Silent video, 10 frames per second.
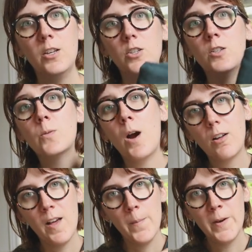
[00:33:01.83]
She's a
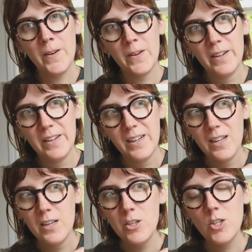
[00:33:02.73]
rock climber.
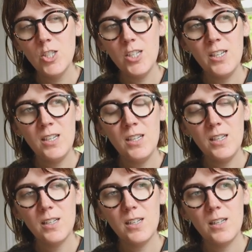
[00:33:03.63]

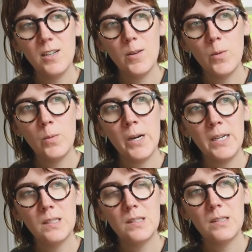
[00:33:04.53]
She
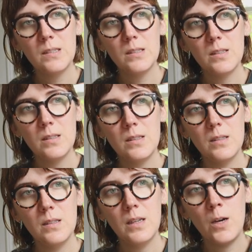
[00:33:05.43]
writes
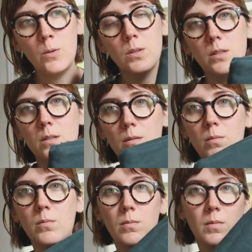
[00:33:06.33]
out
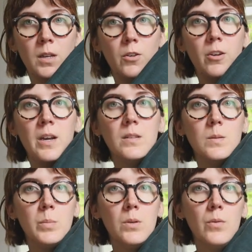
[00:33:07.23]
and
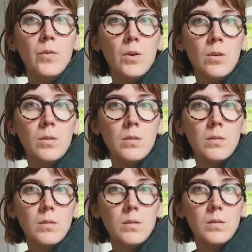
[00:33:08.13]
creates beautiful
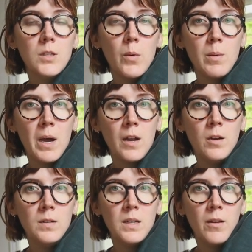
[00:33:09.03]
sewing
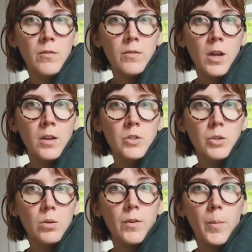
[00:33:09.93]
patterns. I've done
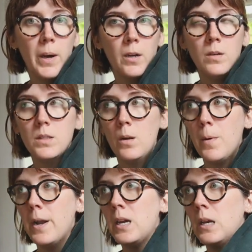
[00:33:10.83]
two of her patterns
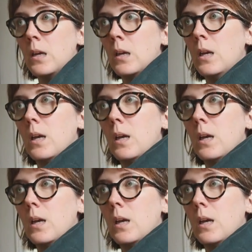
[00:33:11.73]
already.